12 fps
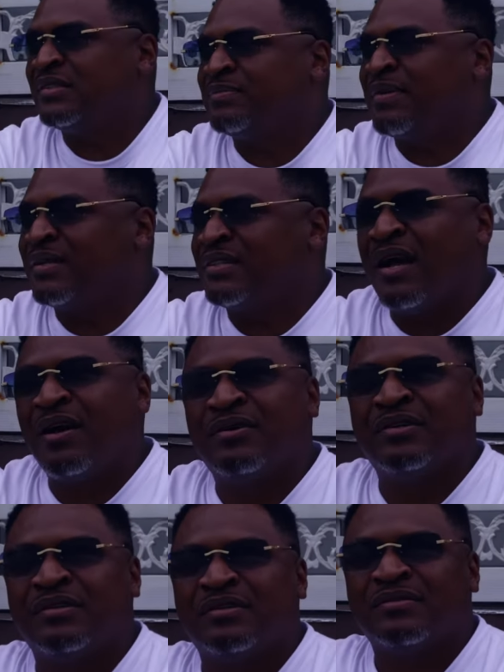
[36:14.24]
is my
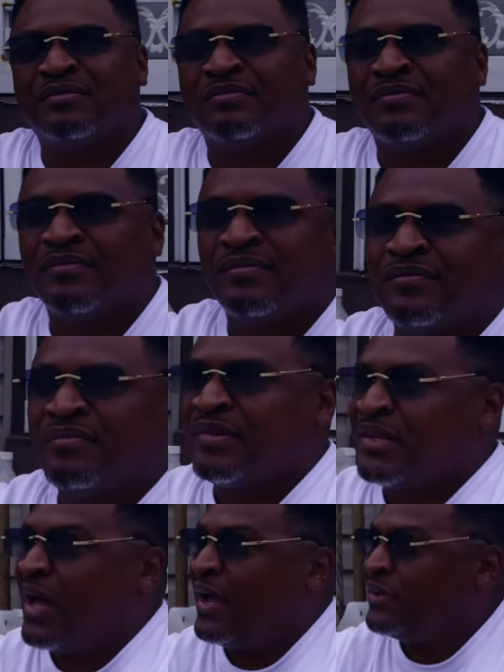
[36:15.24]
childhood.
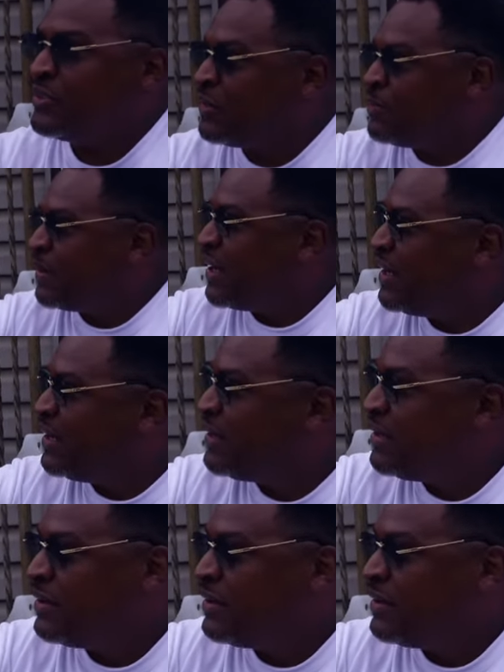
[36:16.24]
I used to play